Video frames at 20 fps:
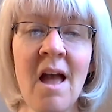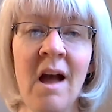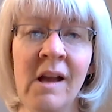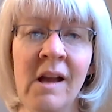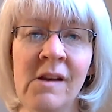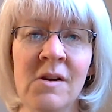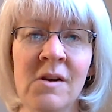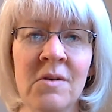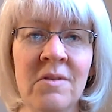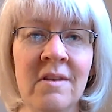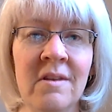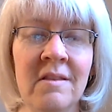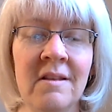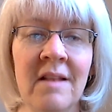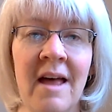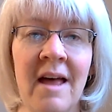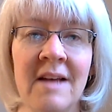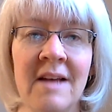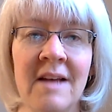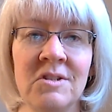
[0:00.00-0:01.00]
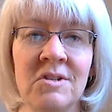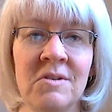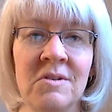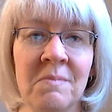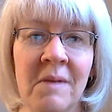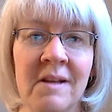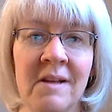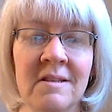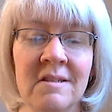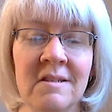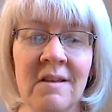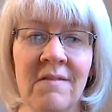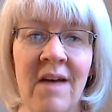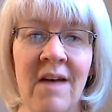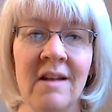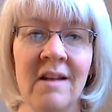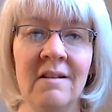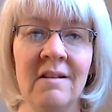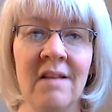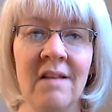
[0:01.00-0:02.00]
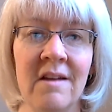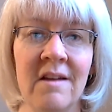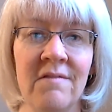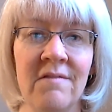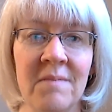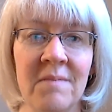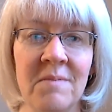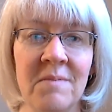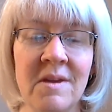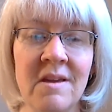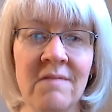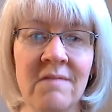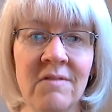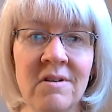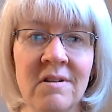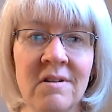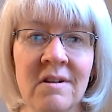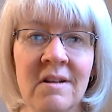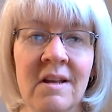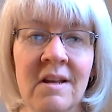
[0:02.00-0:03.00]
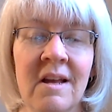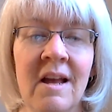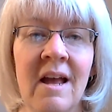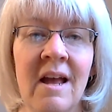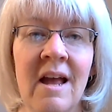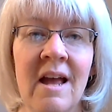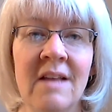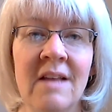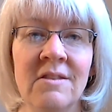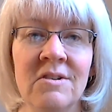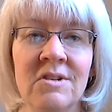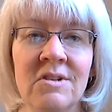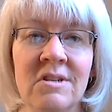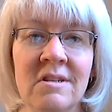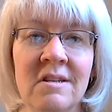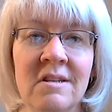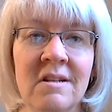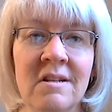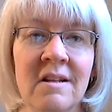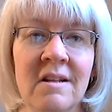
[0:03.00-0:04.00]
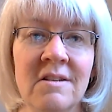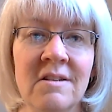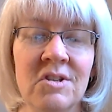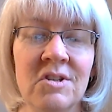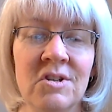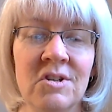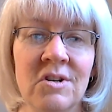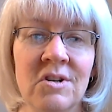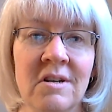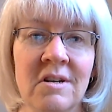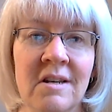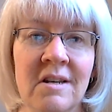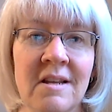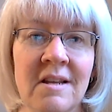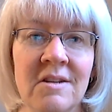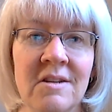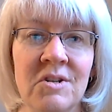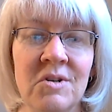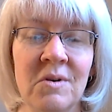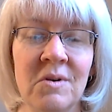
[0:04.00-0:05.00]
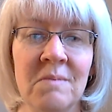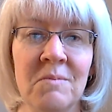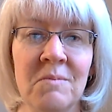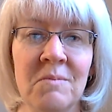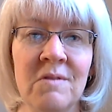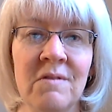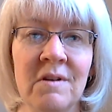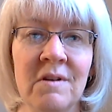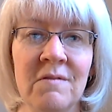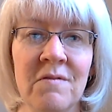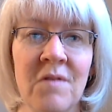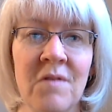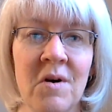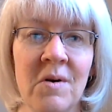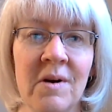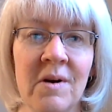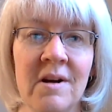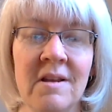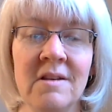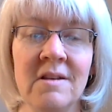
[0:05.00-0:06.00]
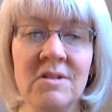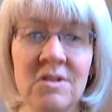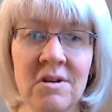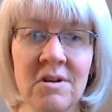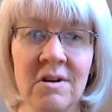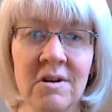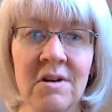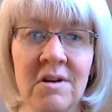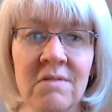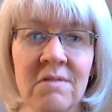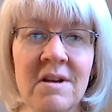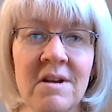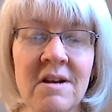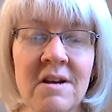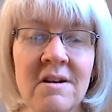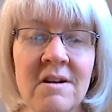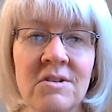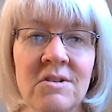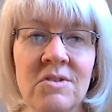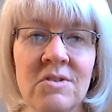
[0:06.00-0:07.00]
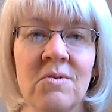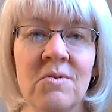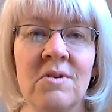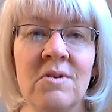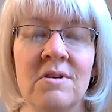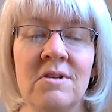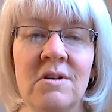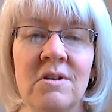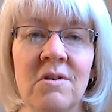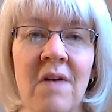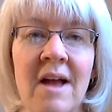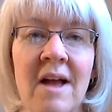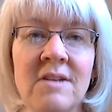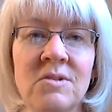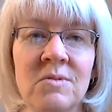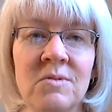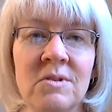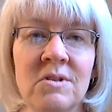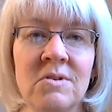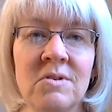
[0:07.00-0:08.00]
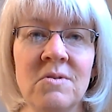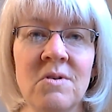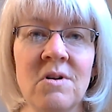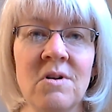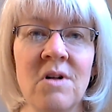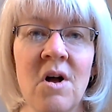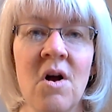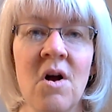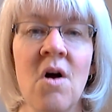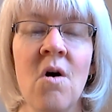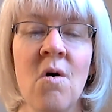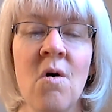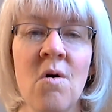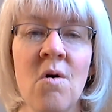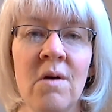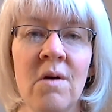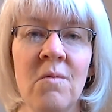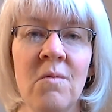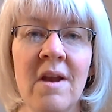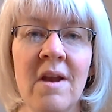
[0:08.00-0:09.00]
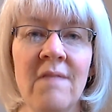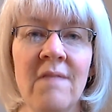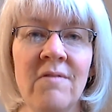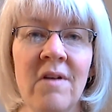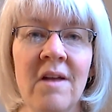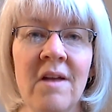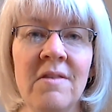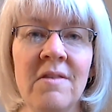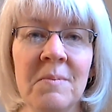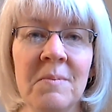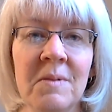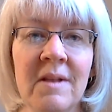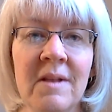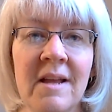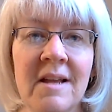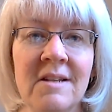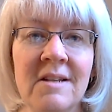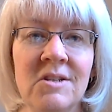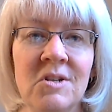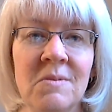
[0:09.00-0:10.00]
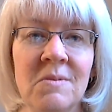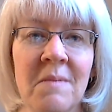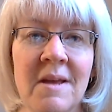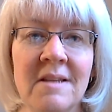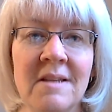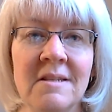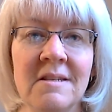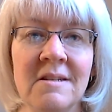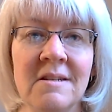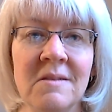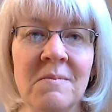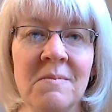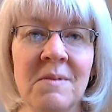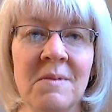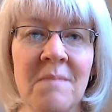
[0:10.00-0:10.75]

I know that the last two months have had a lot of upheaval, and there's still uncertainty as you're moving forward into your careers or to graduate school or whatever other plans you may still be